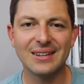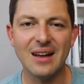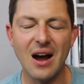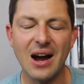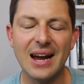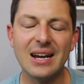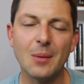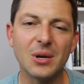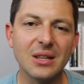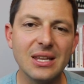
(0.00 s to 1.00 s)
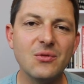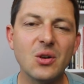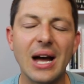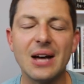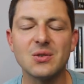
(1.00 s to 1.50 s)
All right, I'm gonna leave you
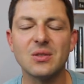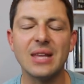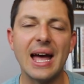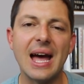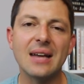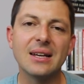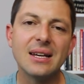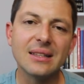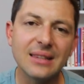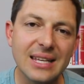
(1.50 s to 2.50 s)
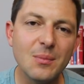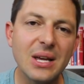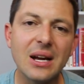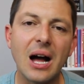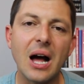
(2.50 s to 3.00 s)
guys with that. Leave
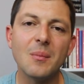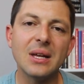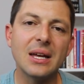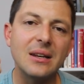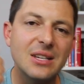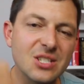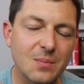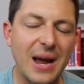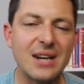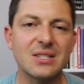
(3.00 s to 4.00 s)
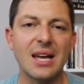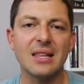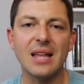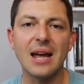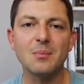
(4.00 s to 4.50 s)
me a comment, smash
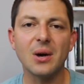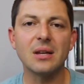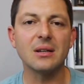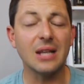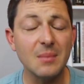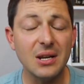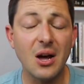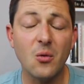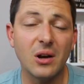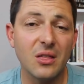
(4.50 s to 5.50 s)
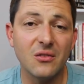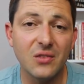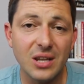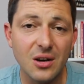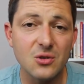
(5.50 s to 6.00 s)
that like button. Let me know what other
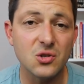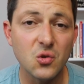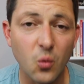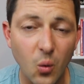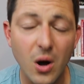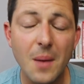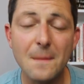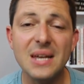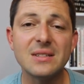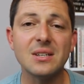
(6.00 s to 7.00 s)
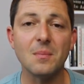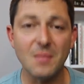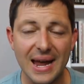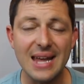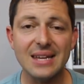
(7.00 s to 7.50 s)
videos you want me to
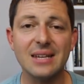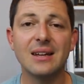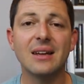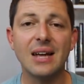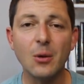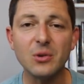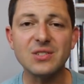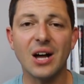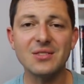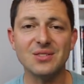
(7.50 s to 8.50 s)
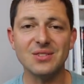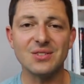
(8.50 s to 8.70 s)
make, and we'll talk to you